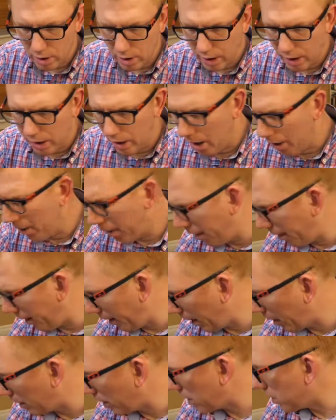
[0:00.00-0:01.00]
I
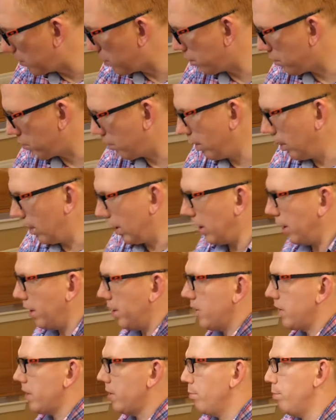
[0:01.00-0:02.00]
think this was
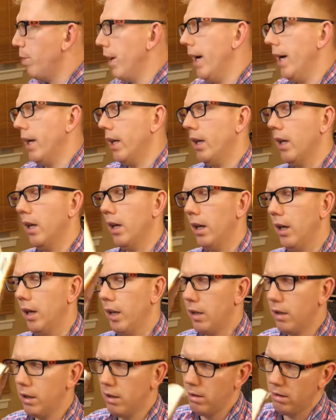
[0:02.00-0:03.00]
released back
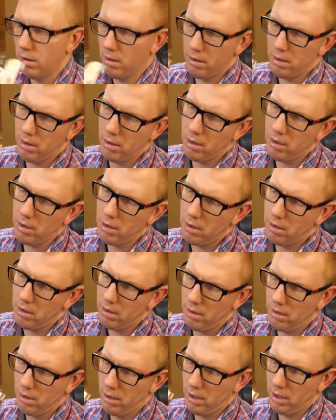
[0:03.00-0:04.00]
in
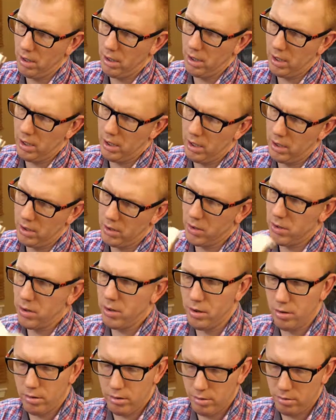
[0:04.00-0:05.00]

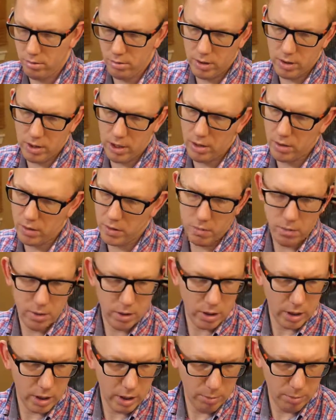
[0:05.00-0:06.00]
2000. When
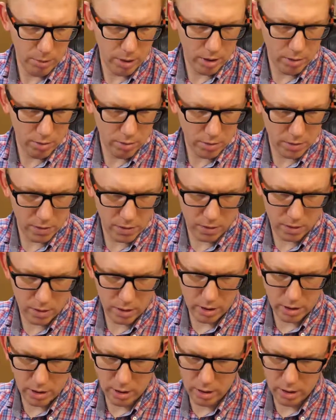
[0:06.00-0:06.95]
did it come out?